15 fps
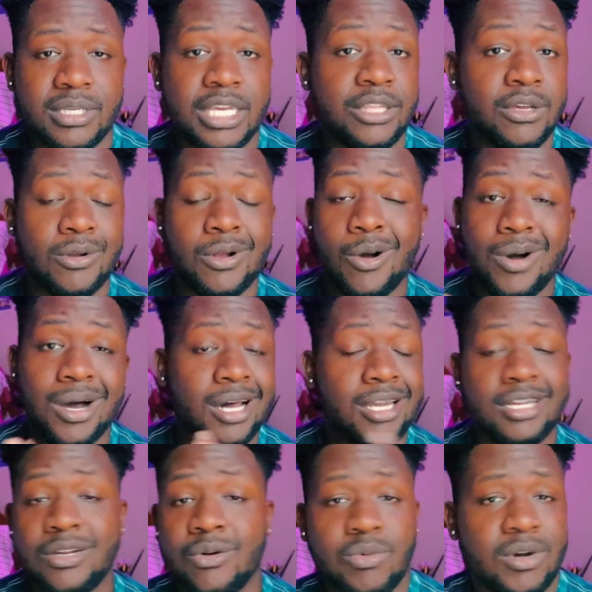Either go
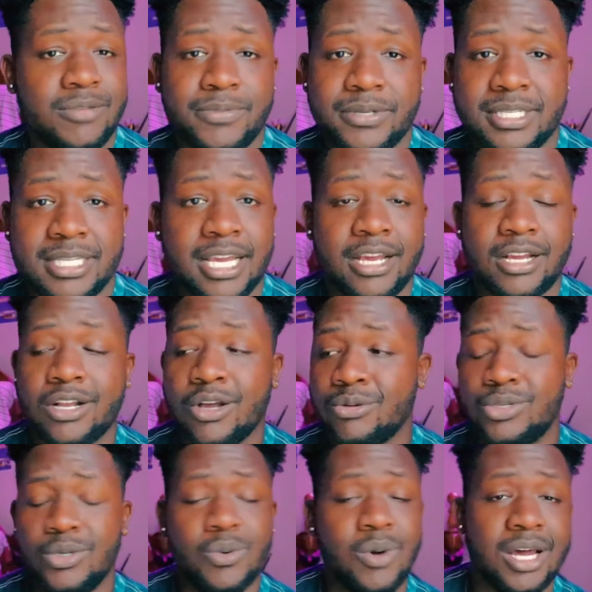101%, go
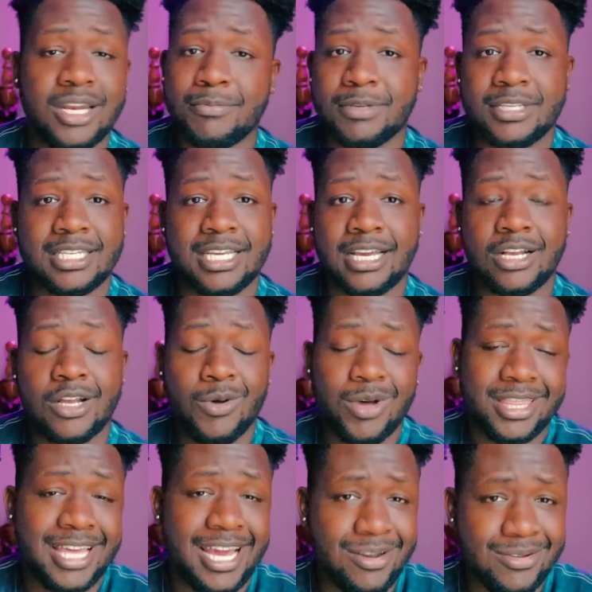200%, go
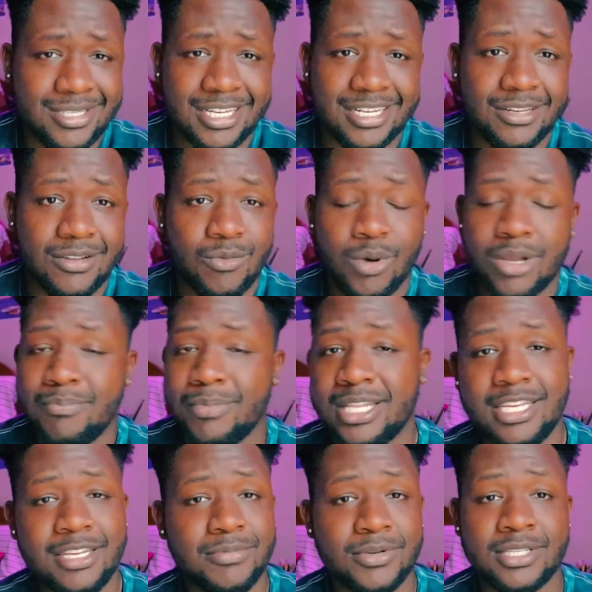1,000,
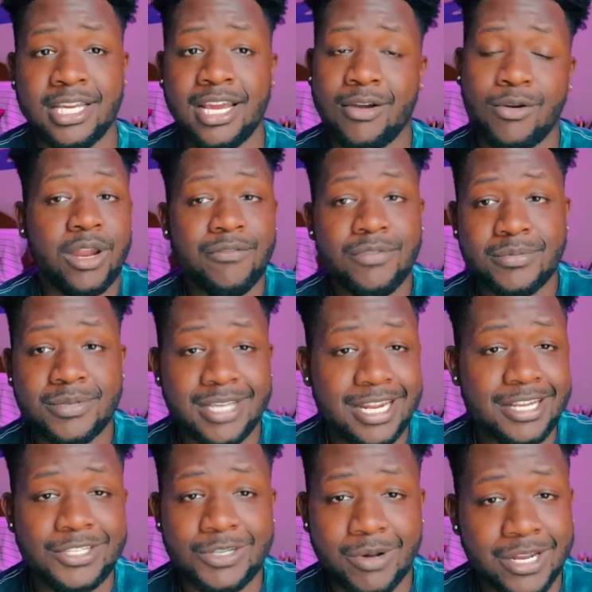1,000,000%, whatever
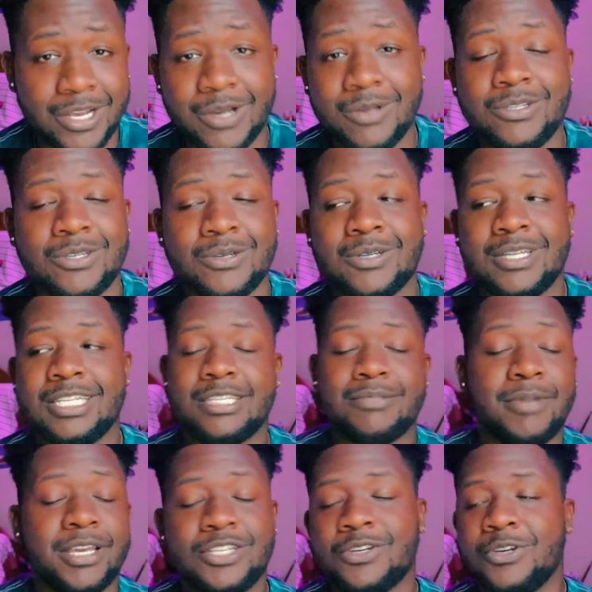percentage you want to go to. Just
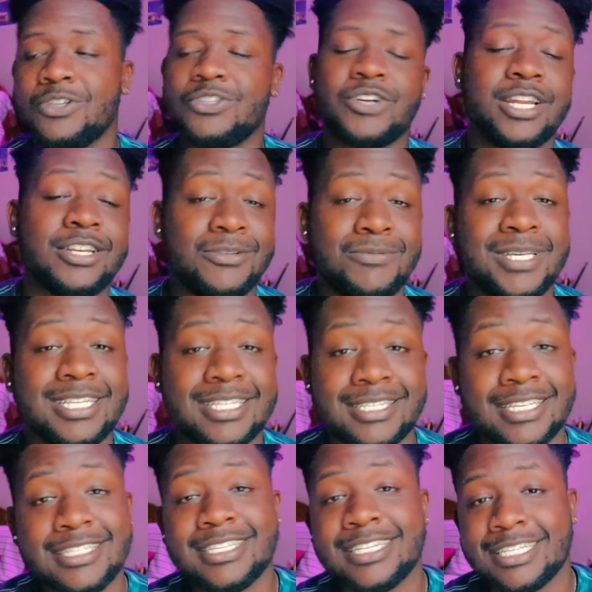make sure you try to be
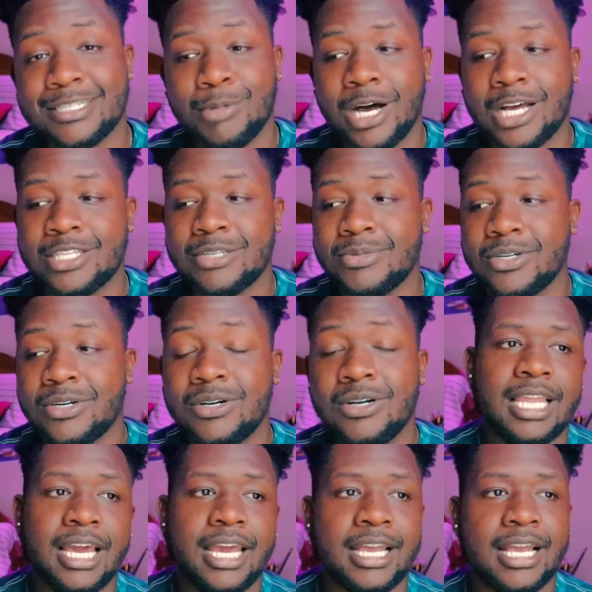consistent as possible.
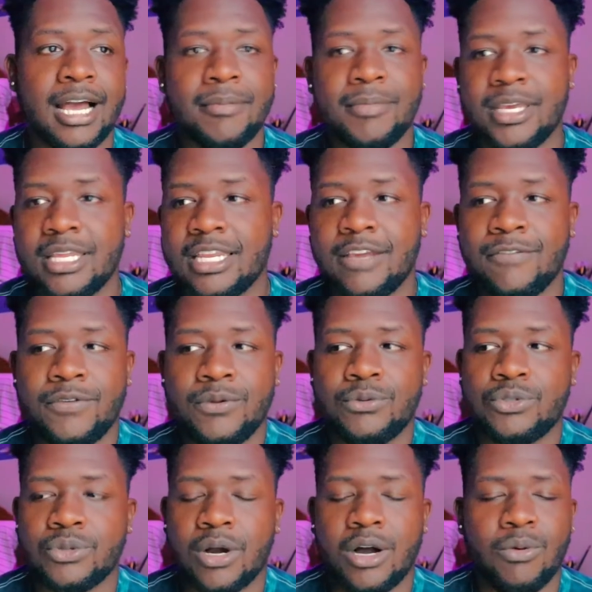Like, I mean, if you
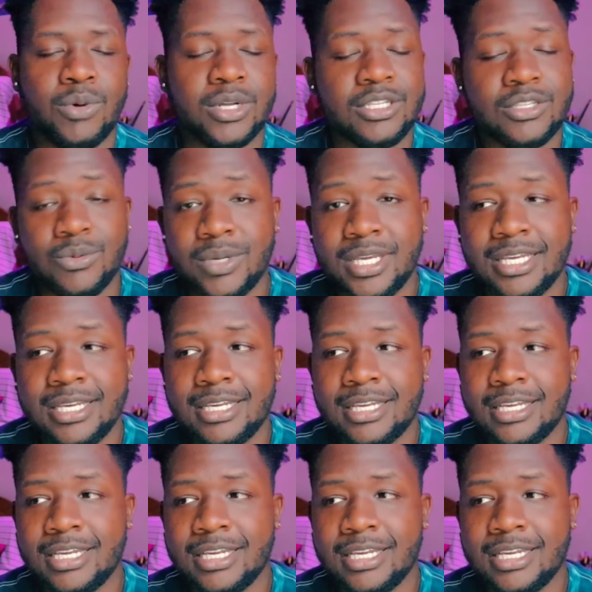draw once a week,